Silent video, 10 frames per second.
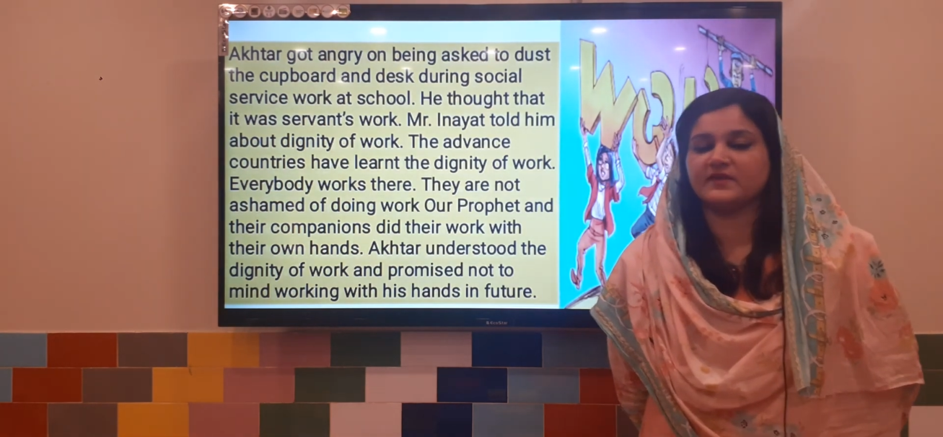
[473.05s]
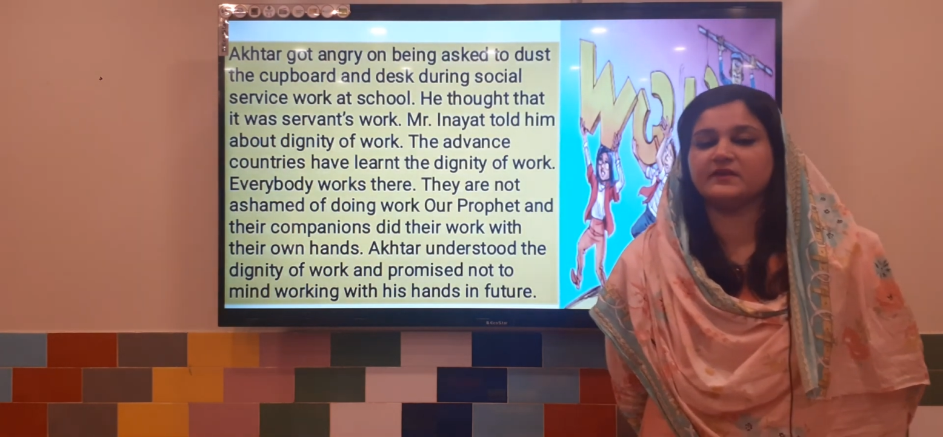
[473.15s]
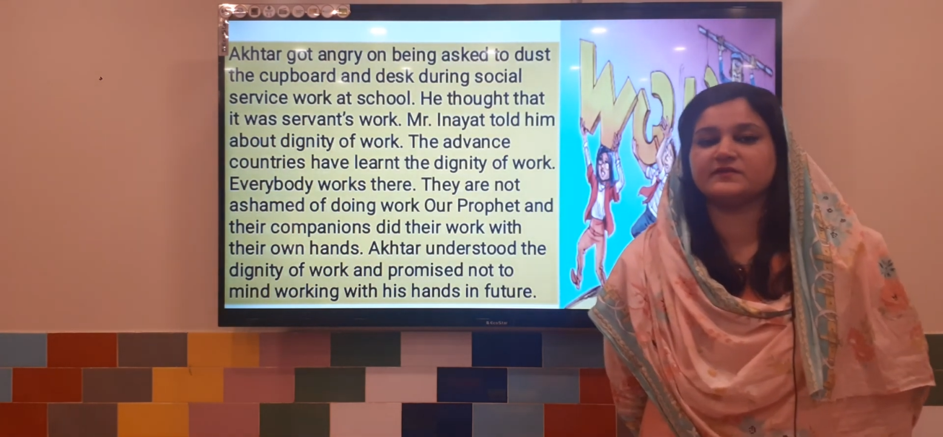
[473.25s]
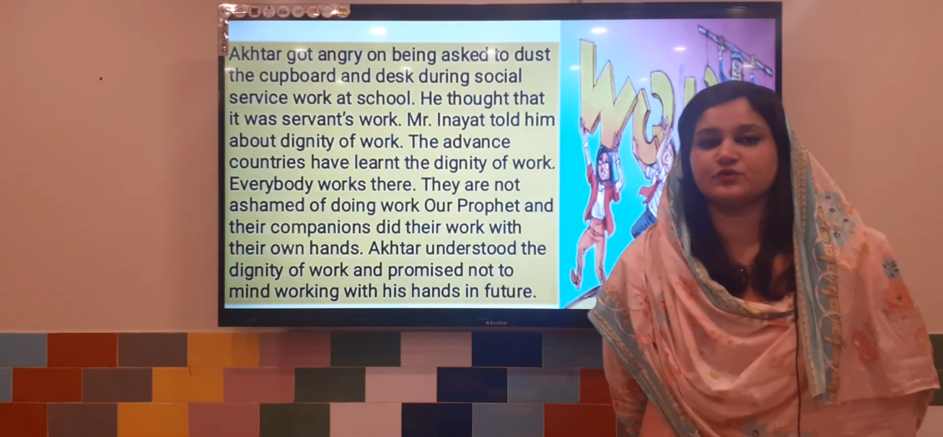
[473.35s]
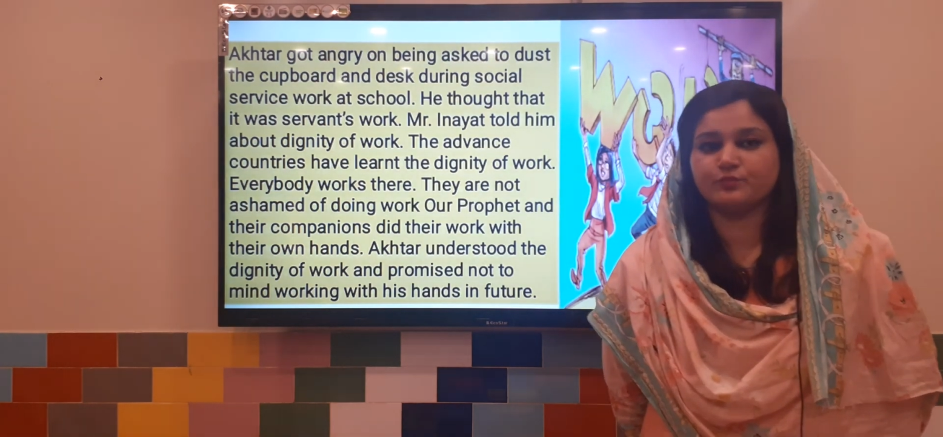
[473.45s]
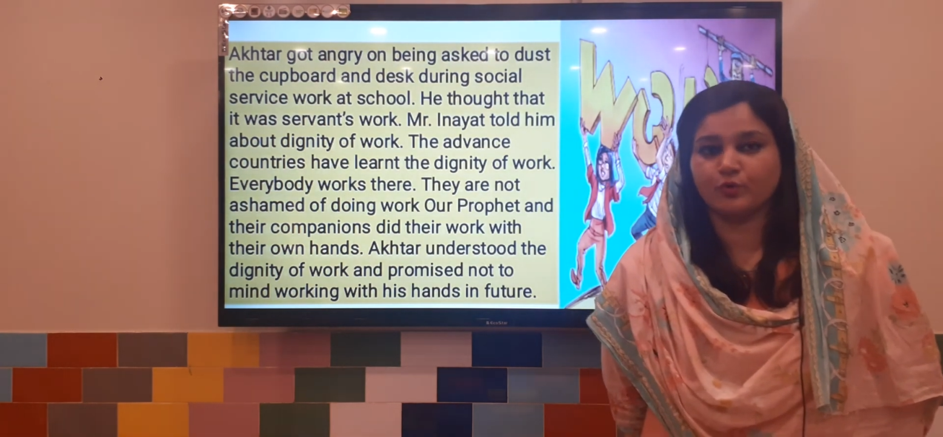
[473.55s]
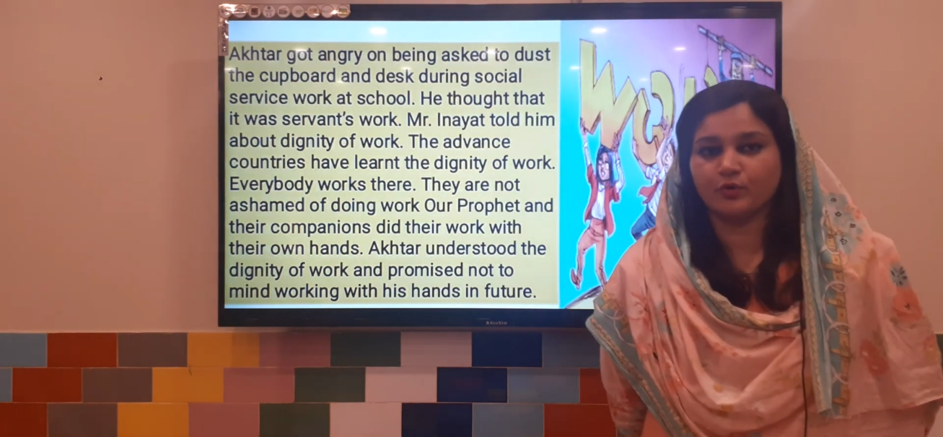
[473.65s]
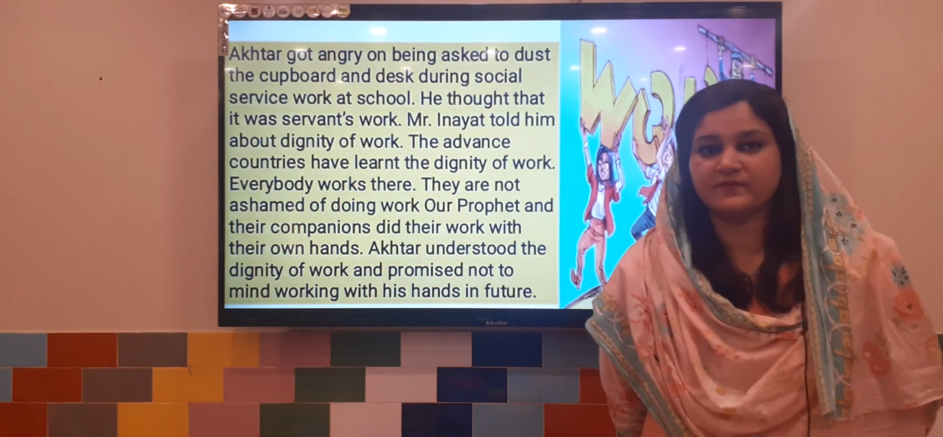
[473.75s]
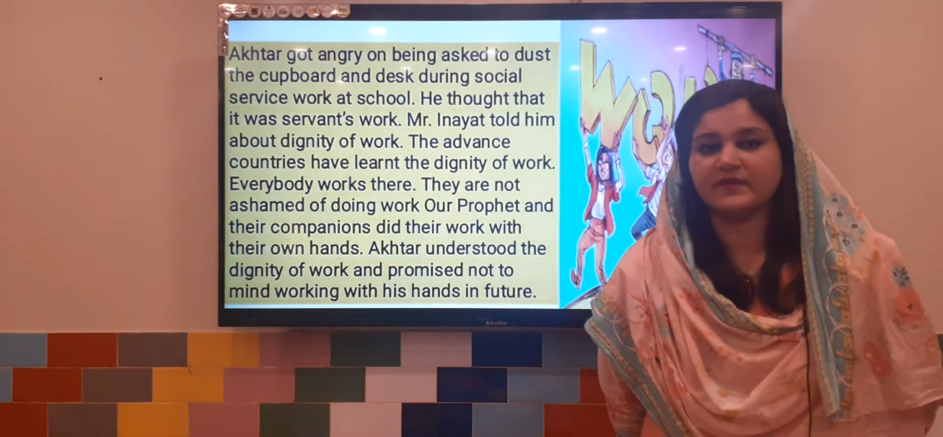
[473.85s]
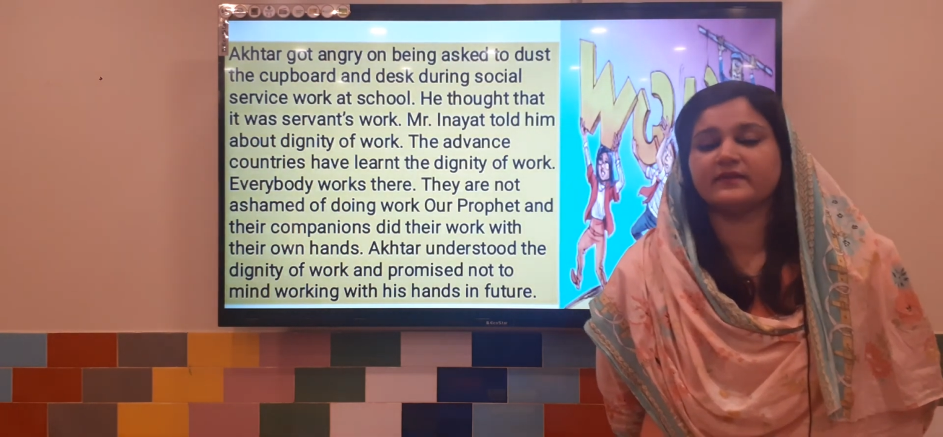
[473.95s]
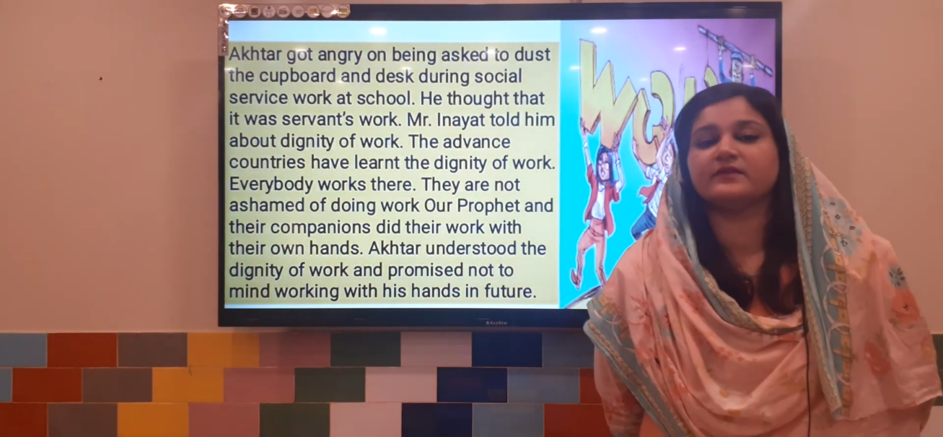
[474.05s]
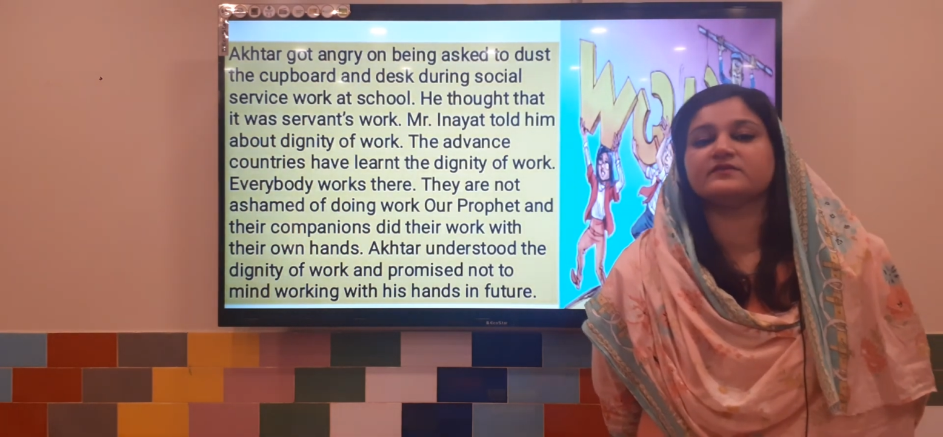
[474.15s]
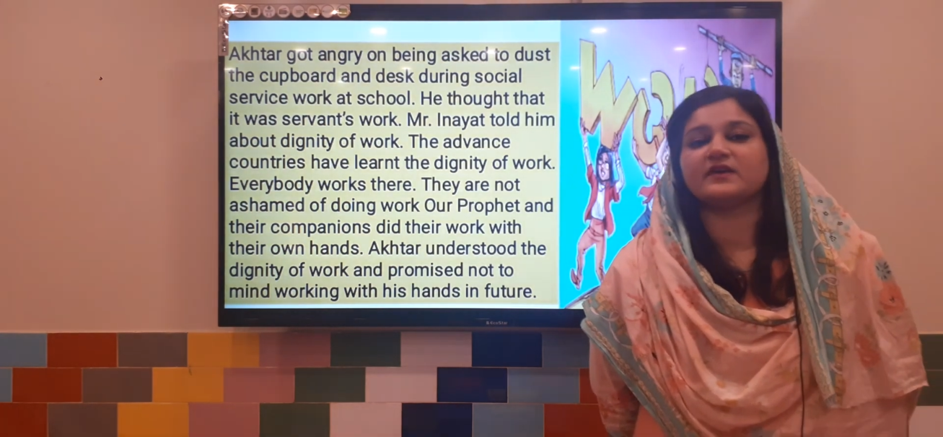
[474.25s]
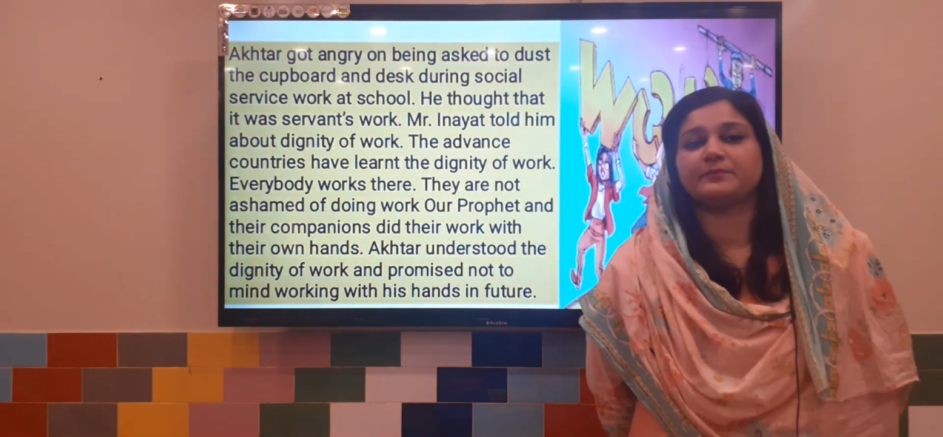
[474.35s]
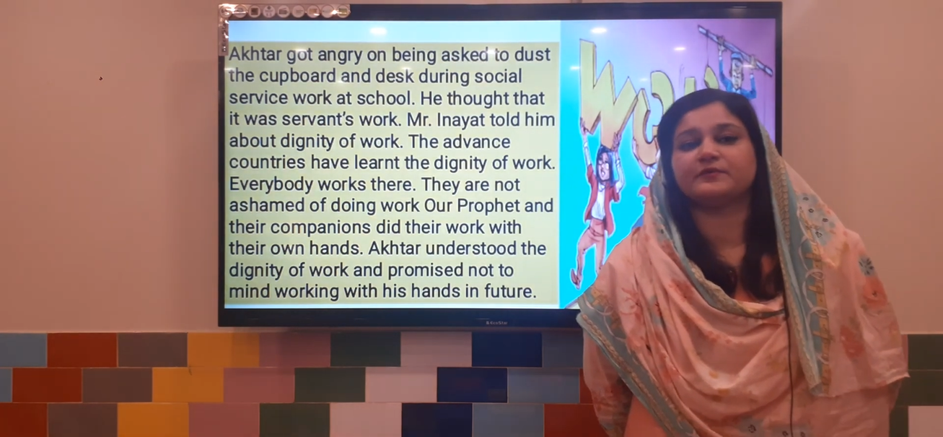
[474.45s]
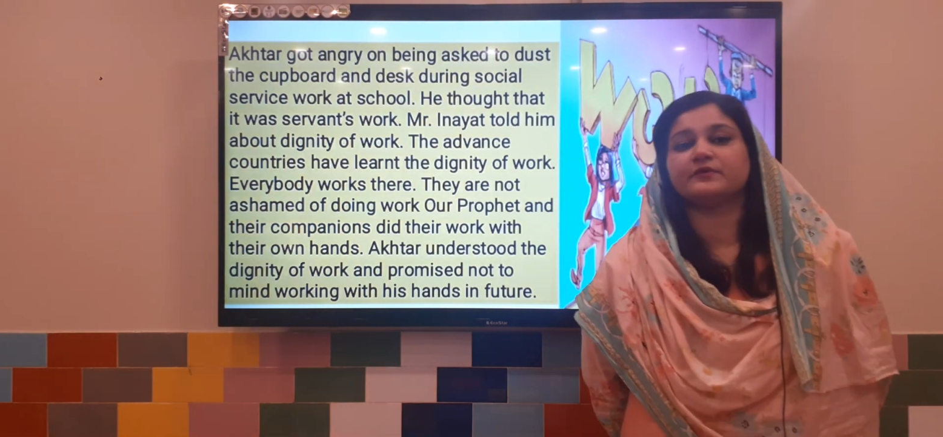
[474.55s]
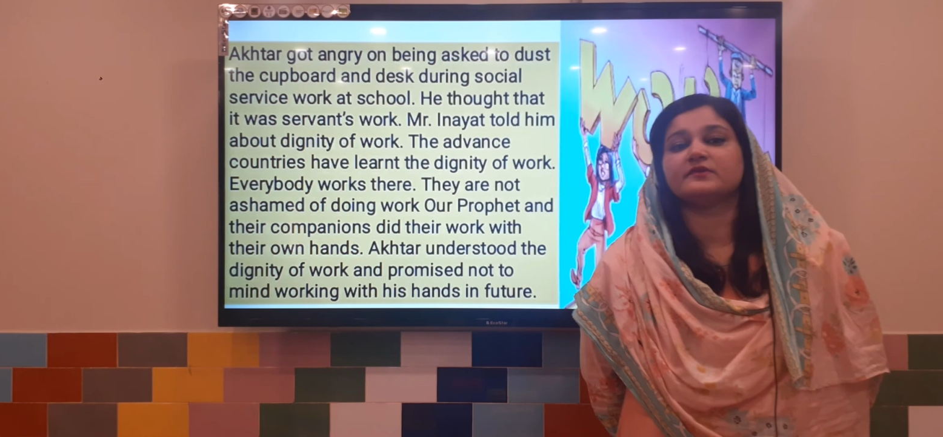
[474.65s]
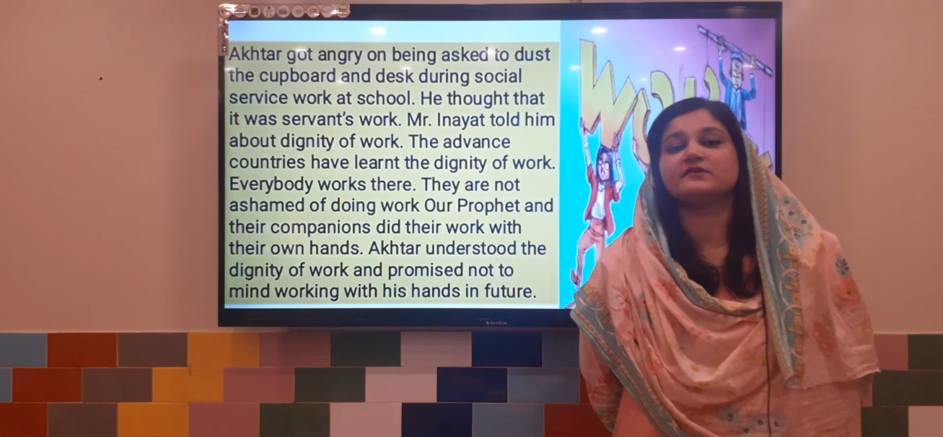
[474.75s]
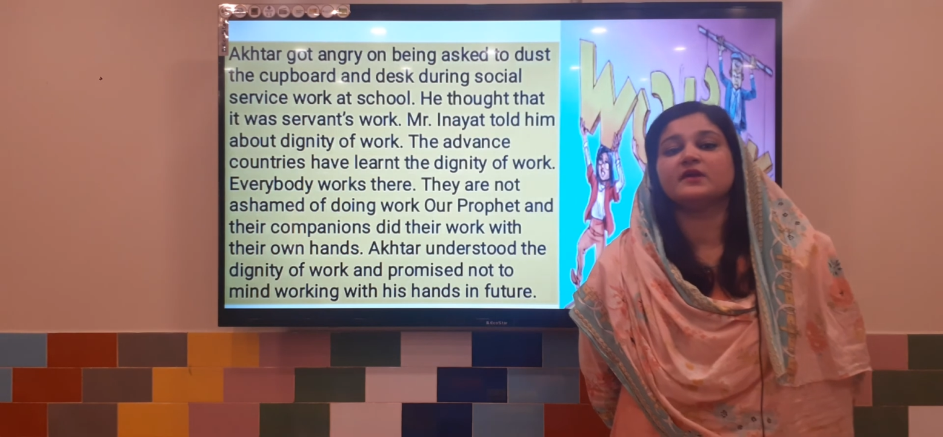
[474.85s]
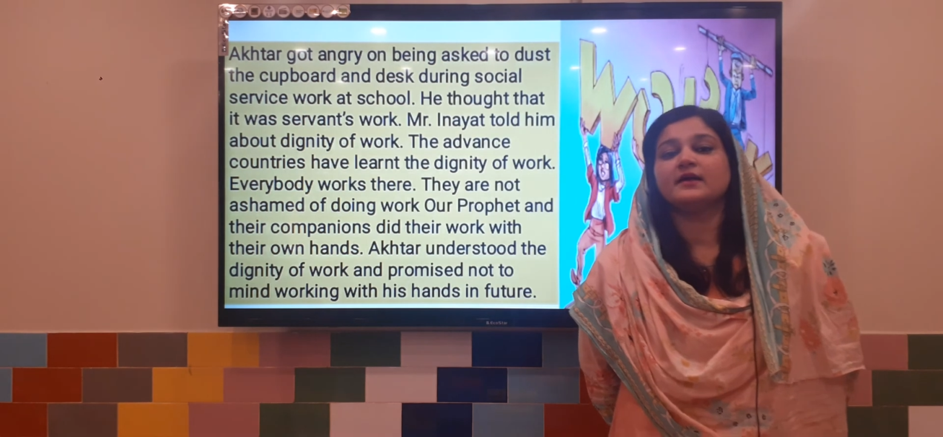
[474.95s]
These two poems and the chapters,